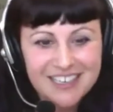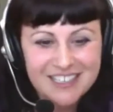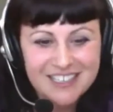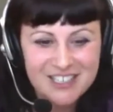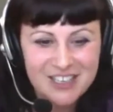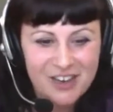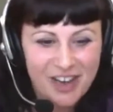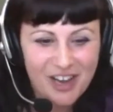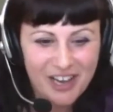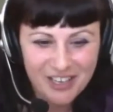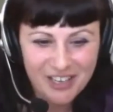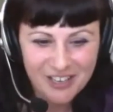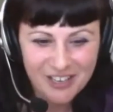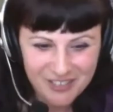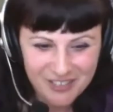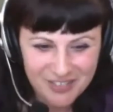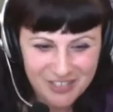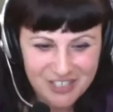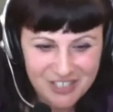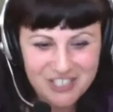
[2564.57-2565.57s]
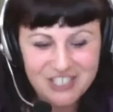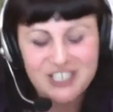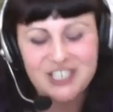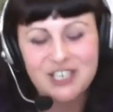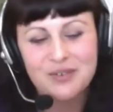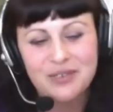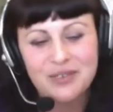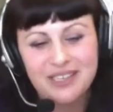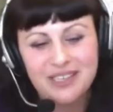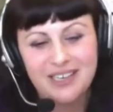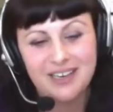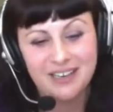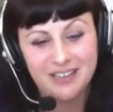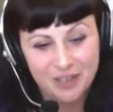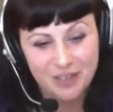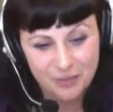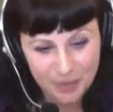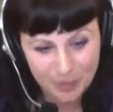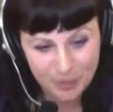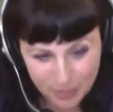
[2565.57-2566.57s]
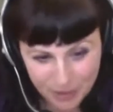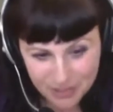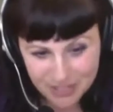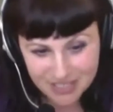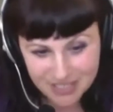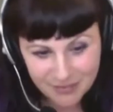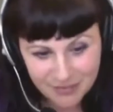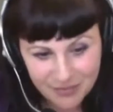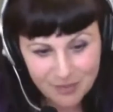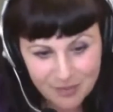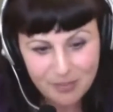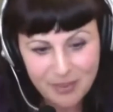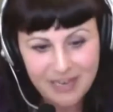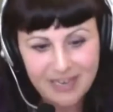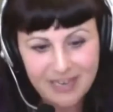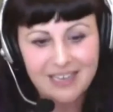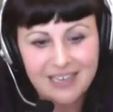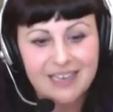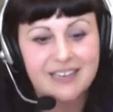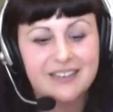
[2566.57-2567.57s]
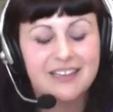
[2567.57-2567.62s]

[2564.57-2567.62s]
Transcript: So I don't even usually know what they are, and then we put stuff in a bag,